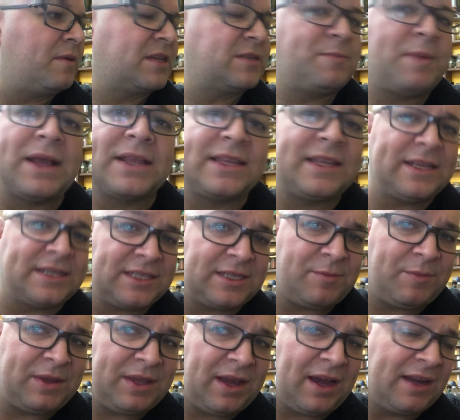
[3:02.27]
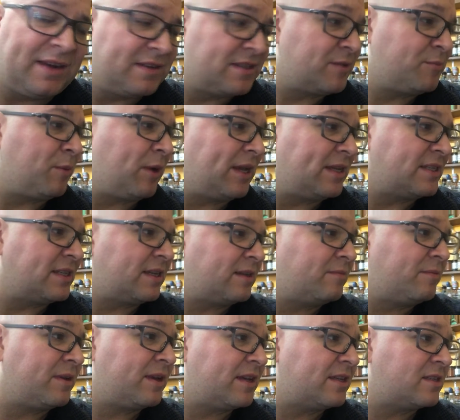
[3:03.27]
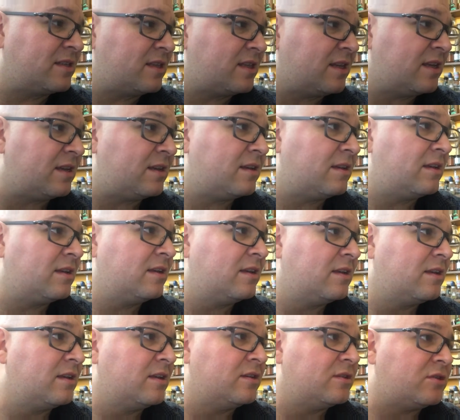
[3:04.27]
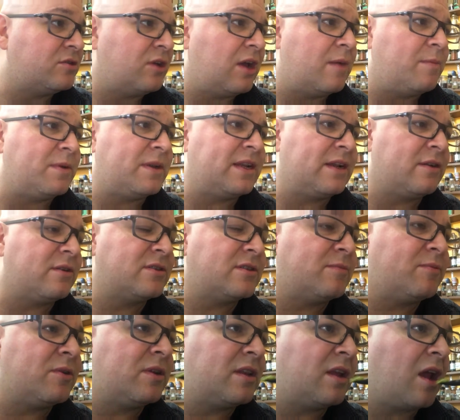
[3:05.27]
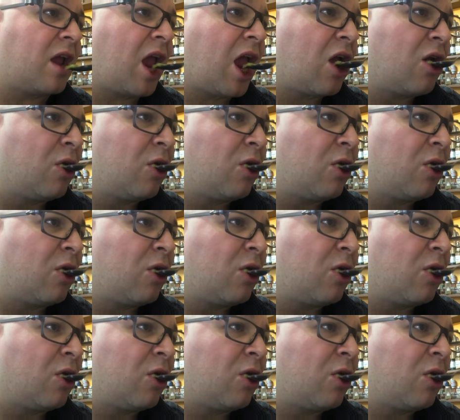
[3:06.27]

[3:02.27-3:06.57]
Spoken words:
expecting this to be kind of spicy because of the 2 habaneros I put in there.